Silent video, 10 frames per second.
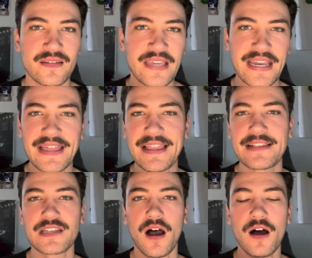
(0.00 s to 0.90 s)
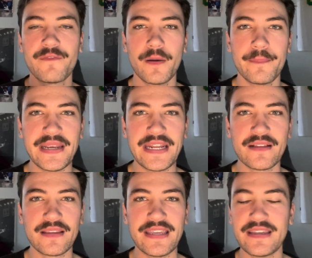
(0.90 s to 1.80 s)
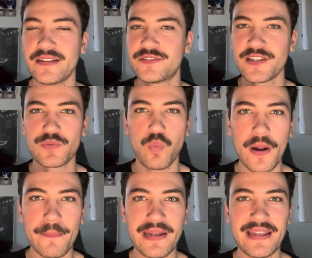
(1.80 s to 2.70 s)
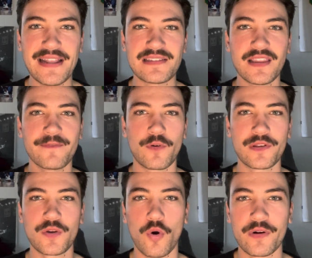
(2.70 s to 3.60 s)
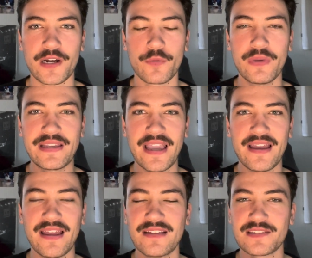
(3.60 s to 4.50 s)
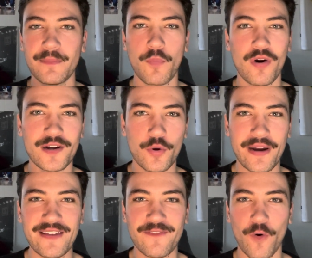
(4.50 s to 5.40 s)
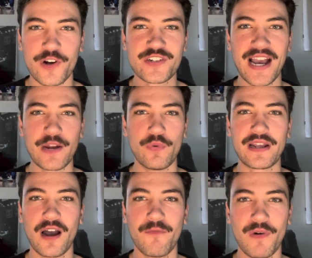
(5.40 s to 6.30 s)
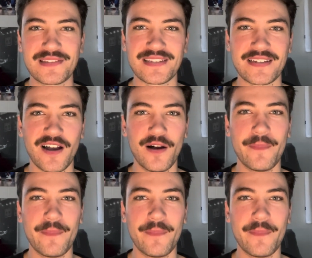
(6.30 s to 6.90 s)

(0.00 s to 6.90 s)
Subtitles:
Kicking things off immediately, just 1 minute into the fourth quarter, we get some more great foreshadowing of what's to come,